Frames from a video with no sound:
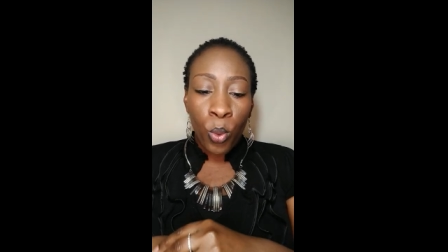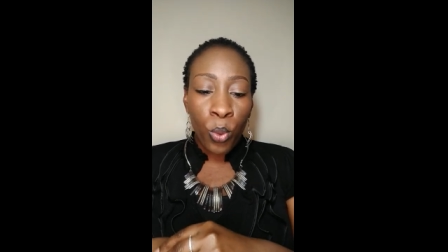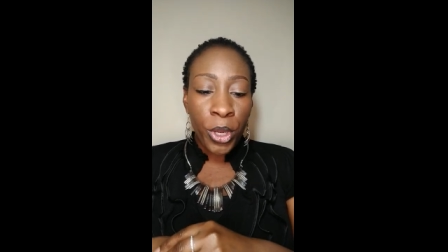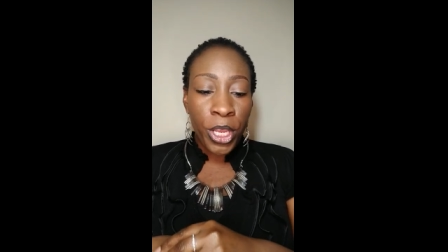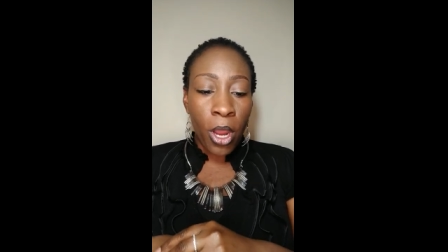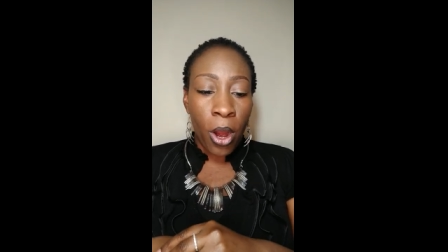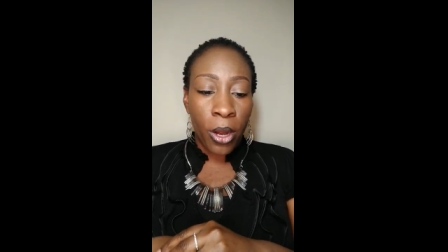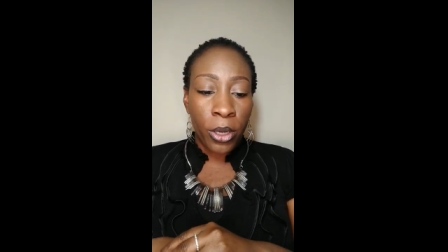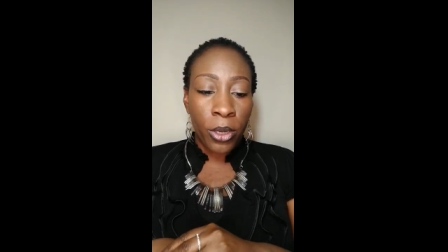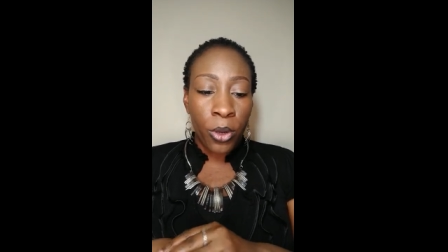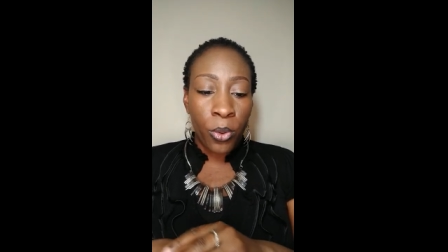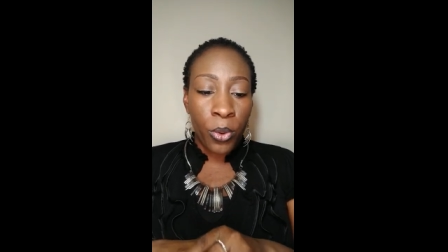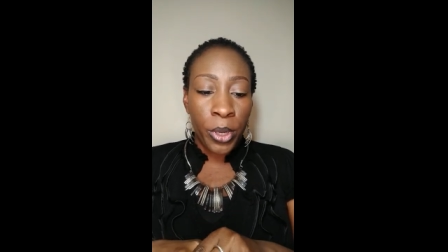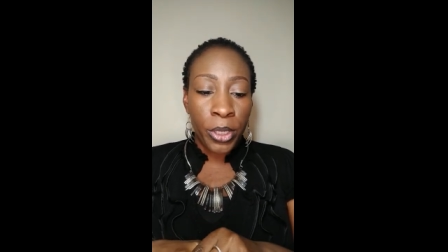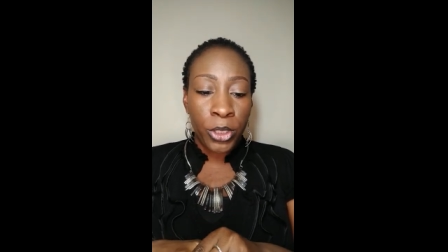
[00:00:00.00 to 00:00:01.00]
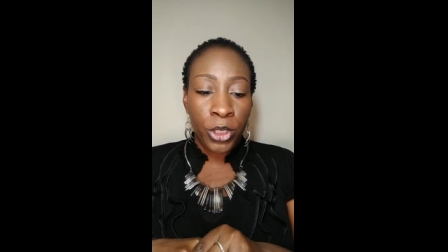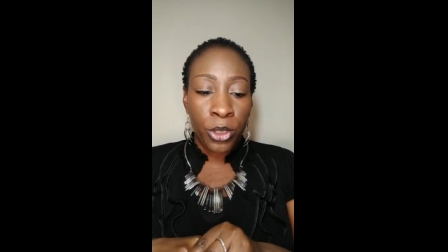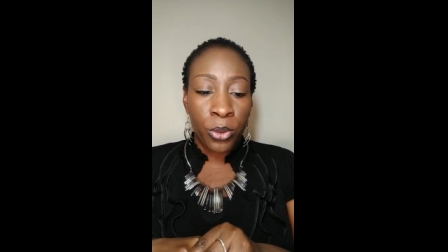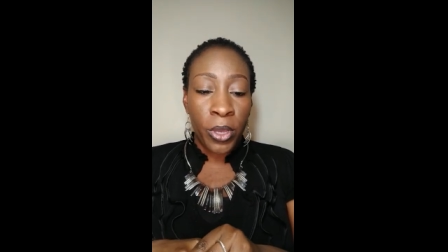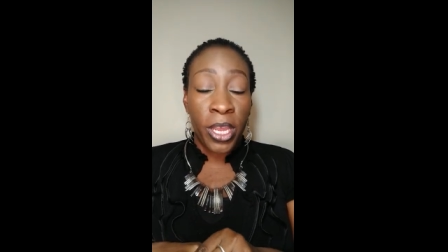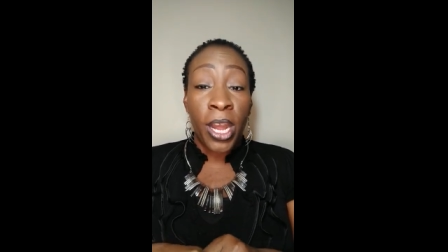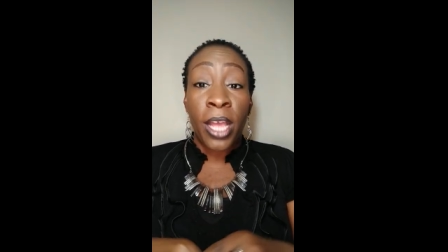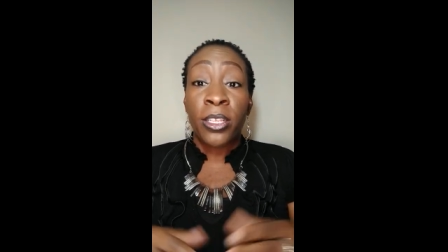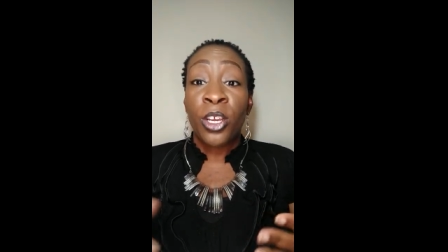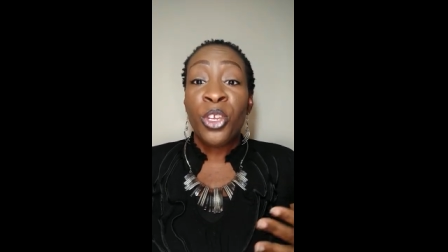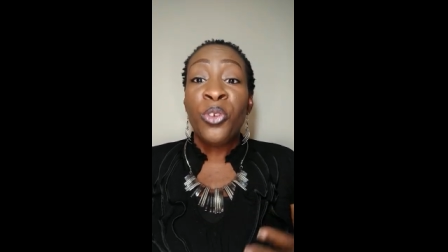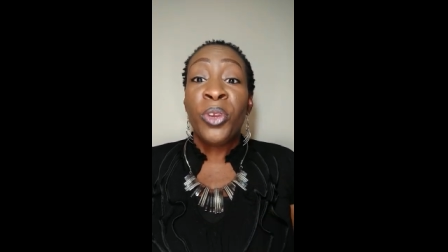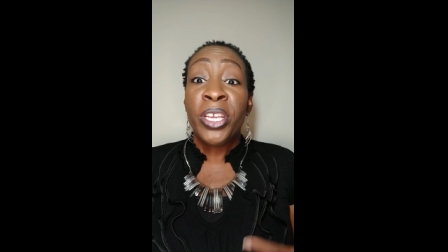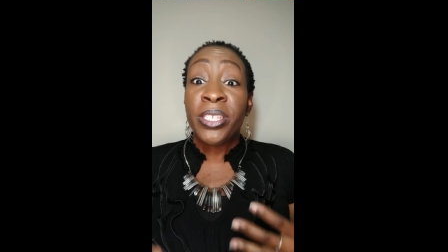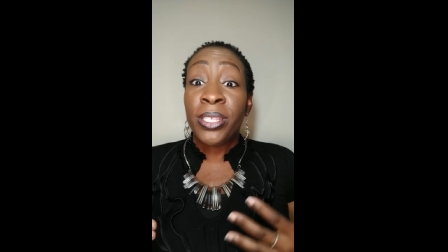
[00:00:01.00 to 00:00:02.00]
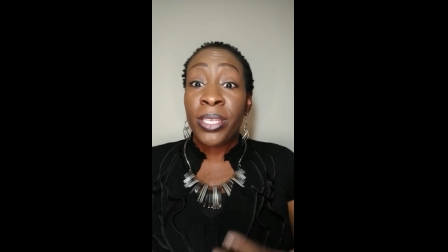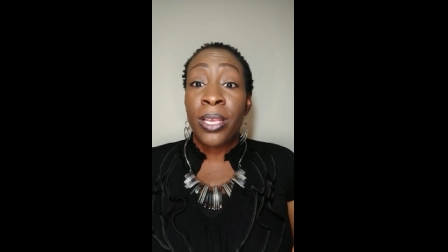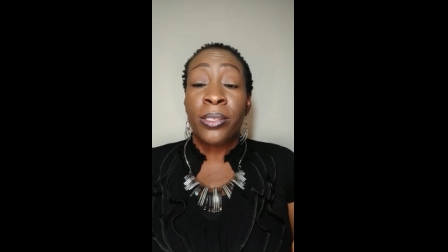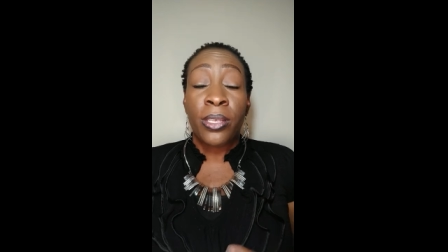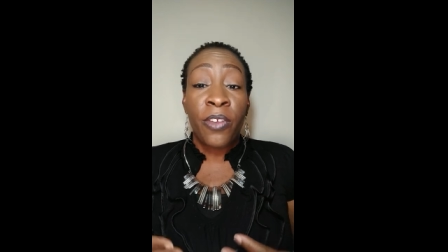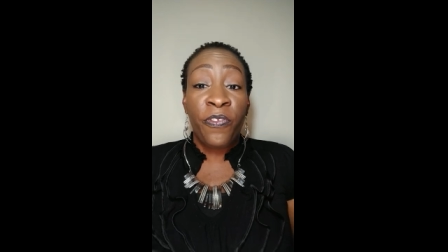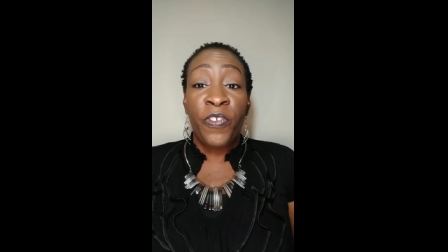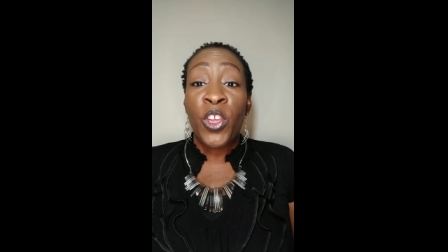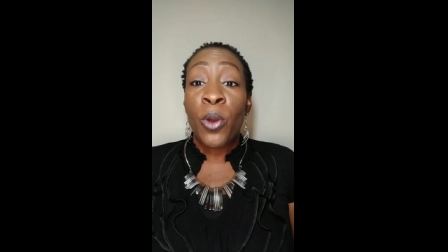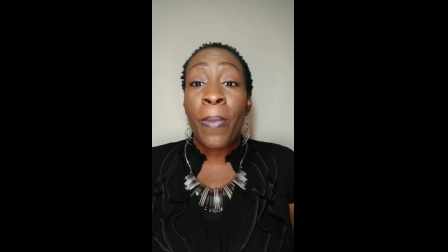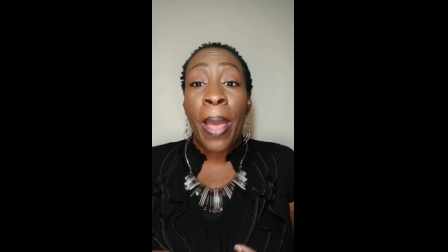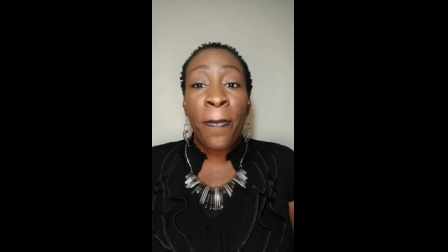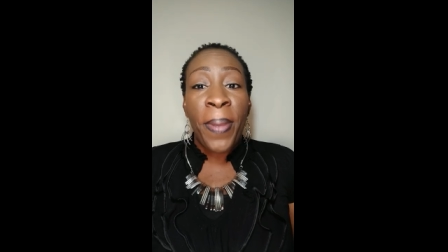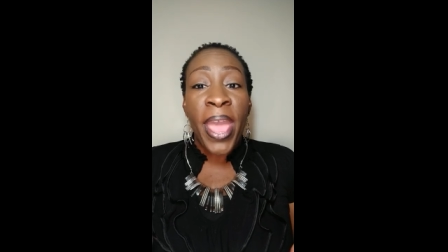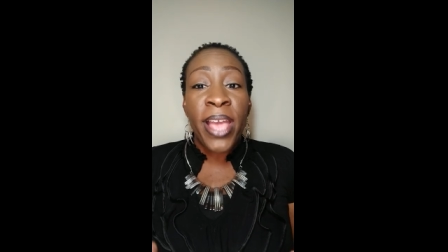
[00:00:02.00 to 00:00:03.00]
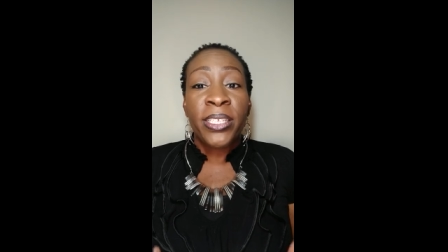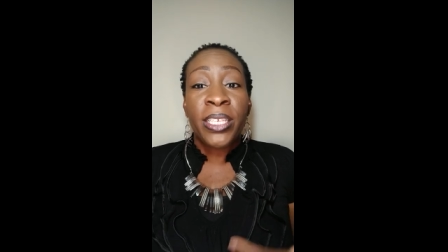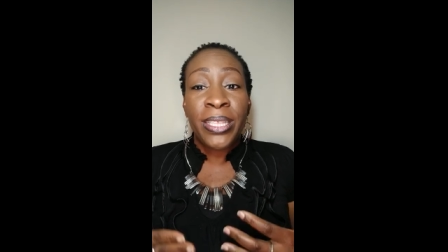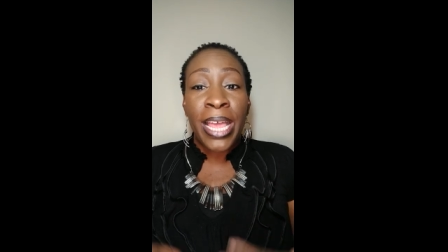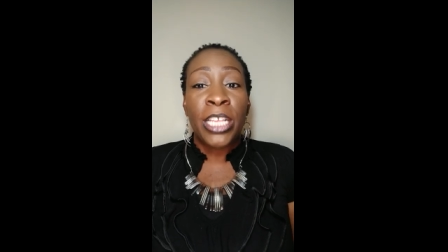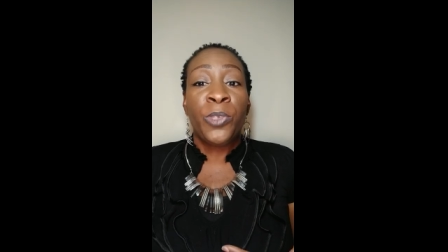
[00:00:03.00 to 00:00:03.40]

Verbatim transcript: we are going to, and I know you can sense and feel my passion.